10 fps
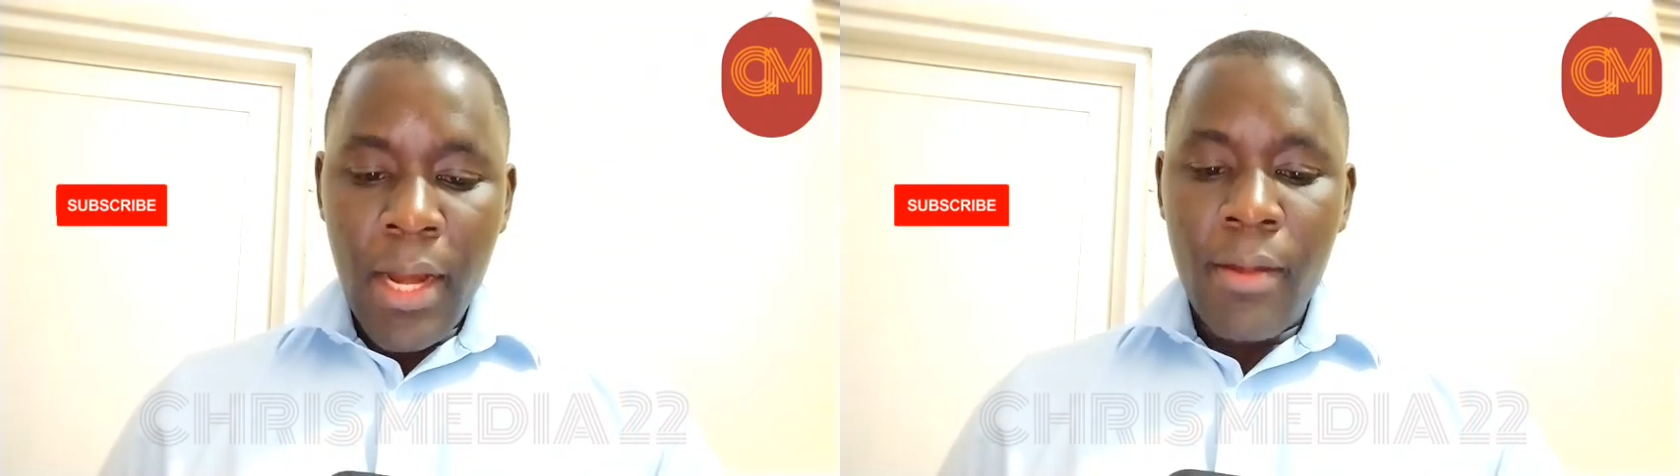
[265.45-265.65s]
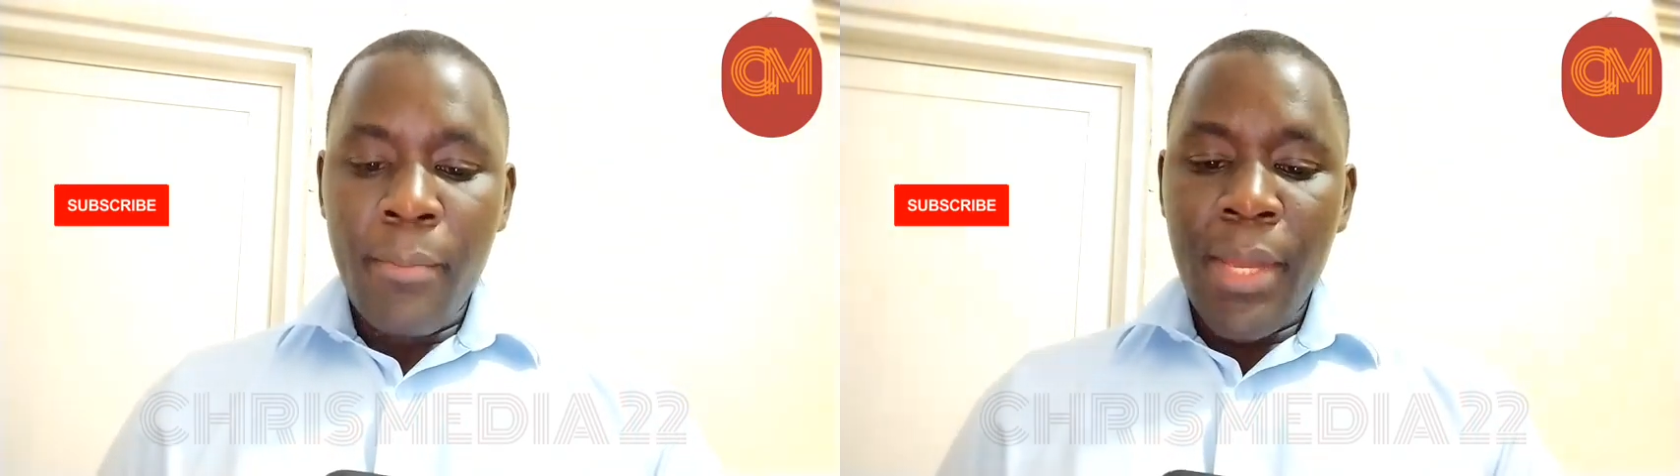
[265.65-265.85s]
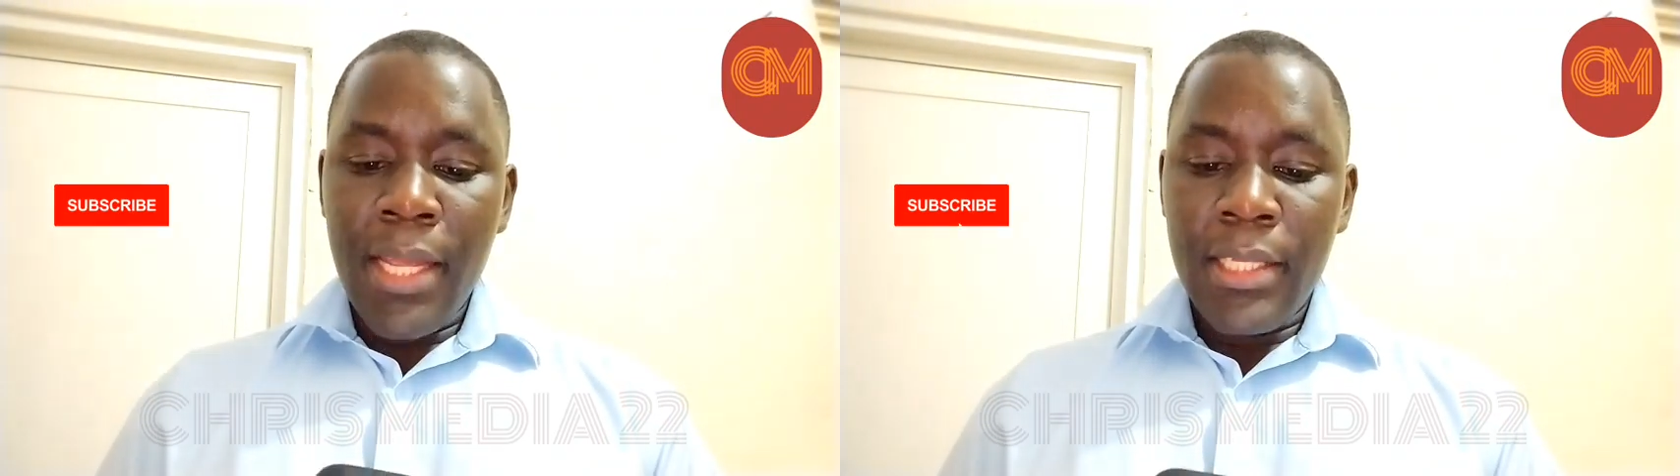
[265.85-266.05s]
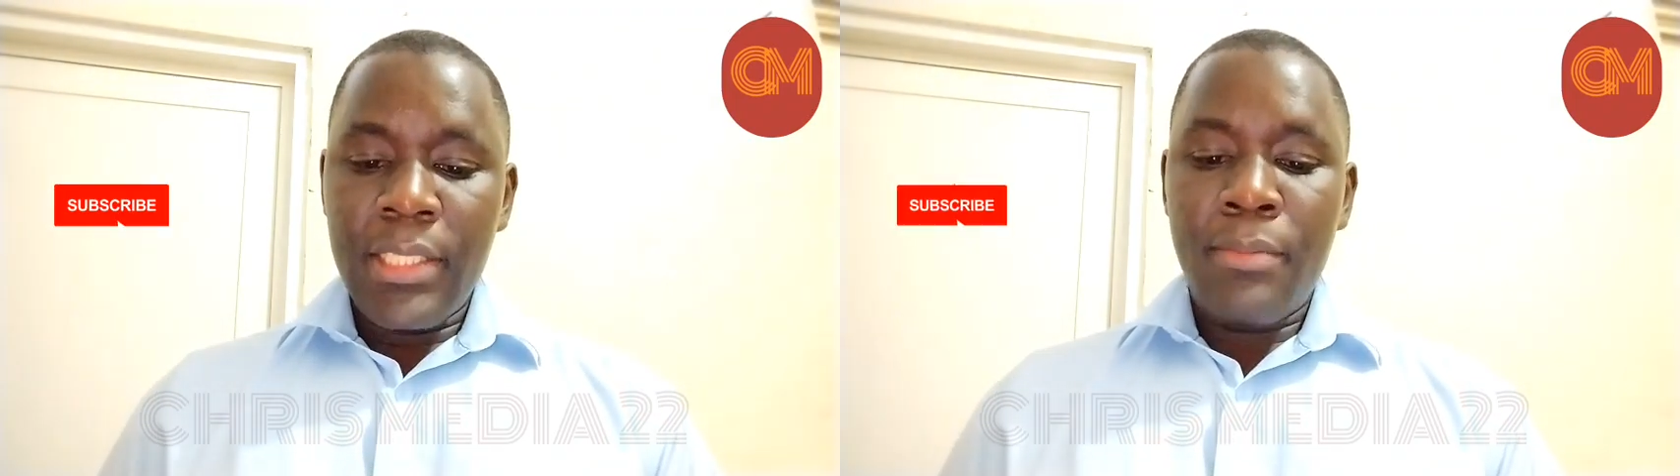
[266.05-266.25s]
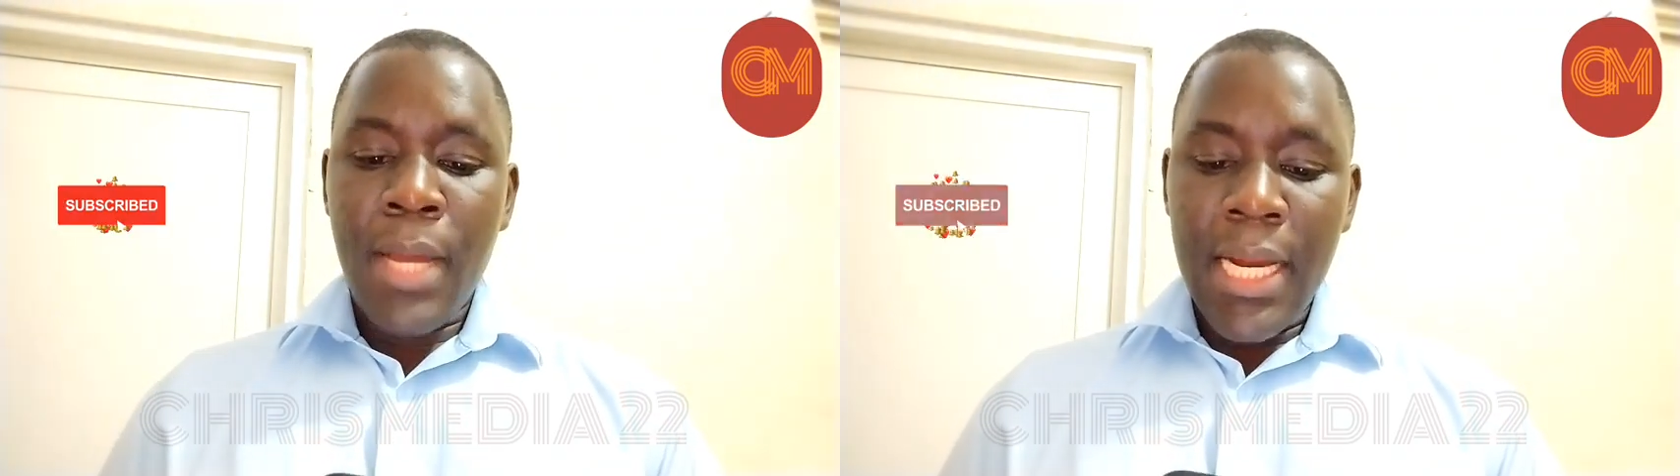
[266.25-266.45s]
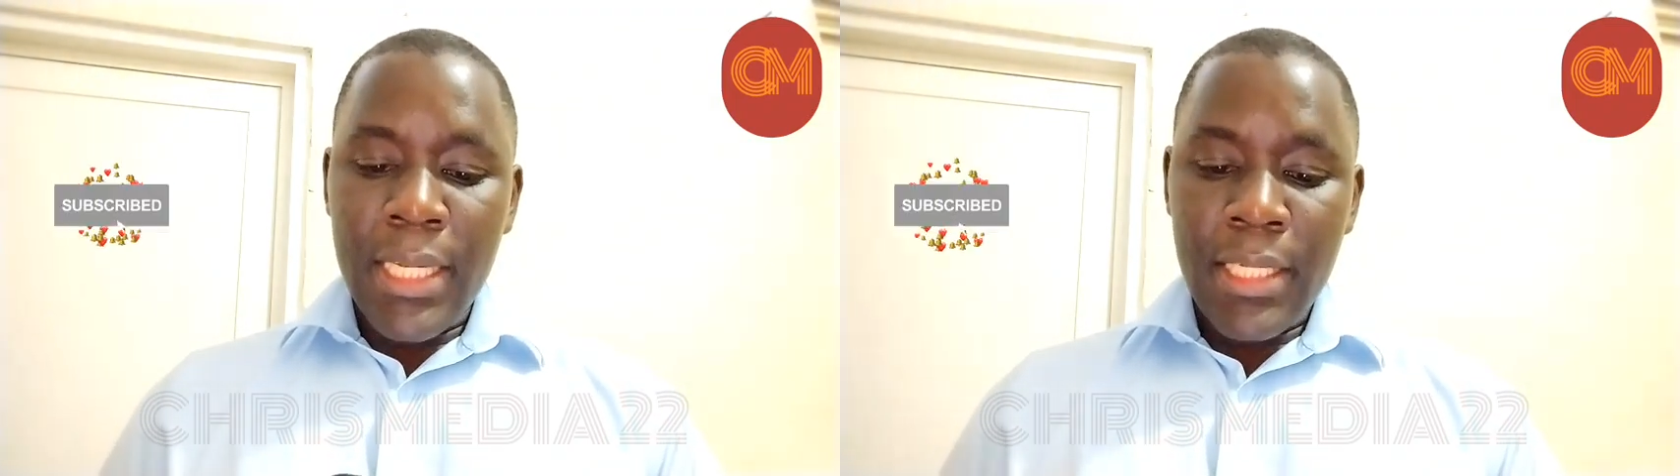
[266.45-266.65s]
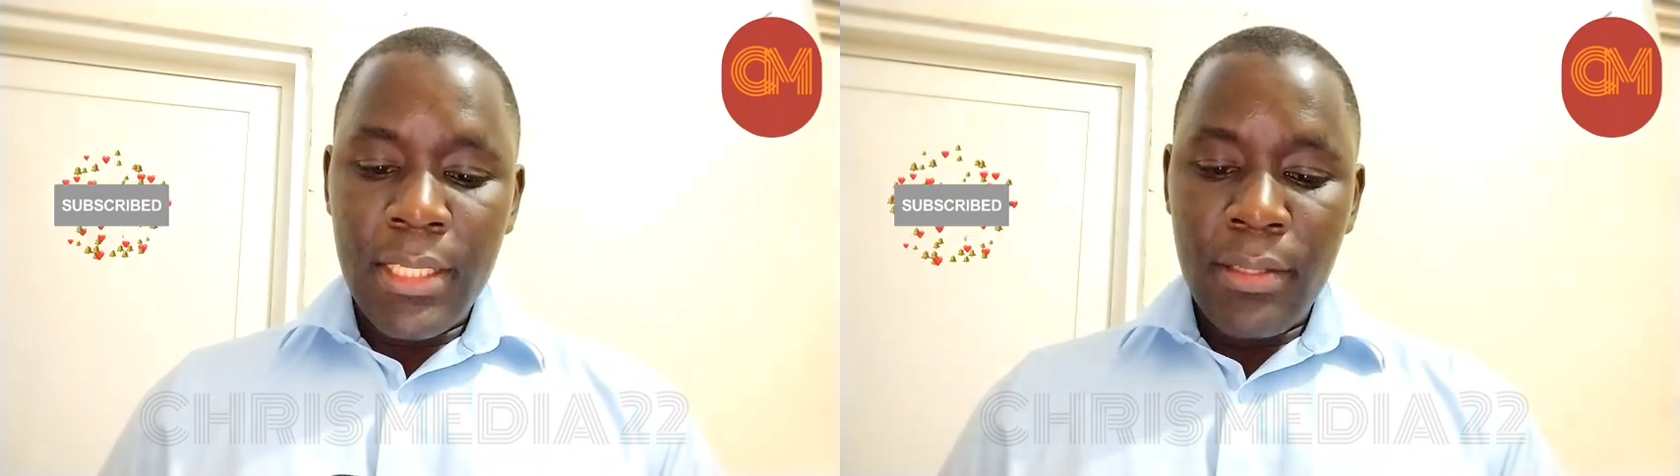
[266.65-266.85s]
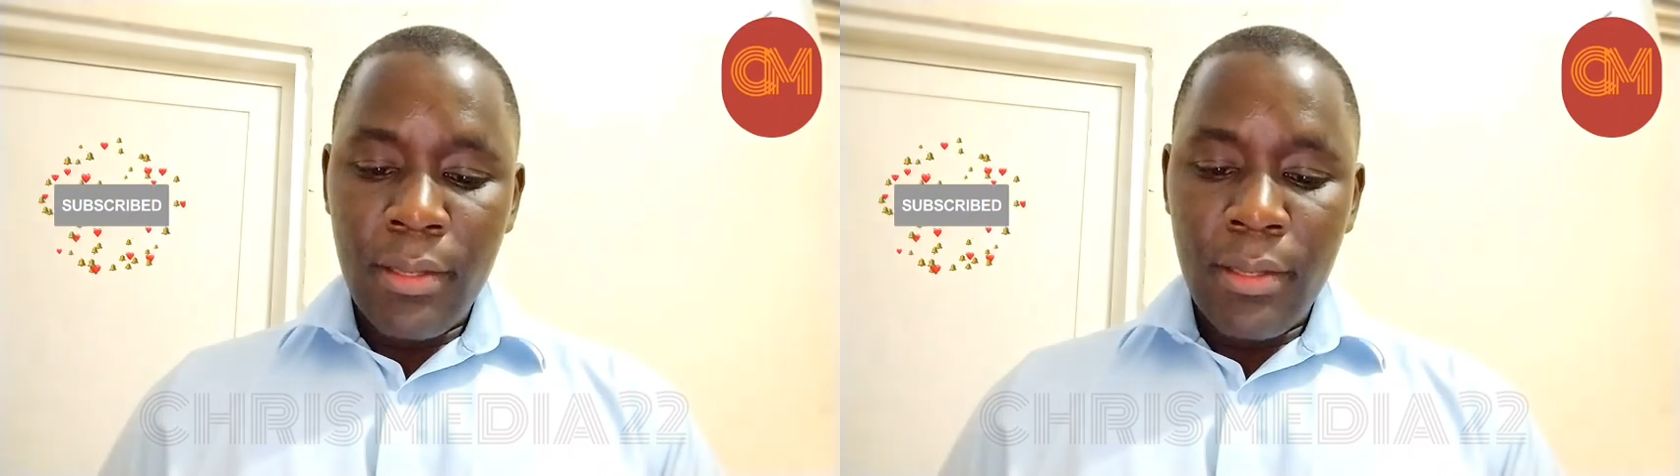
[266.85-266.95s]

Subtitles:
remains married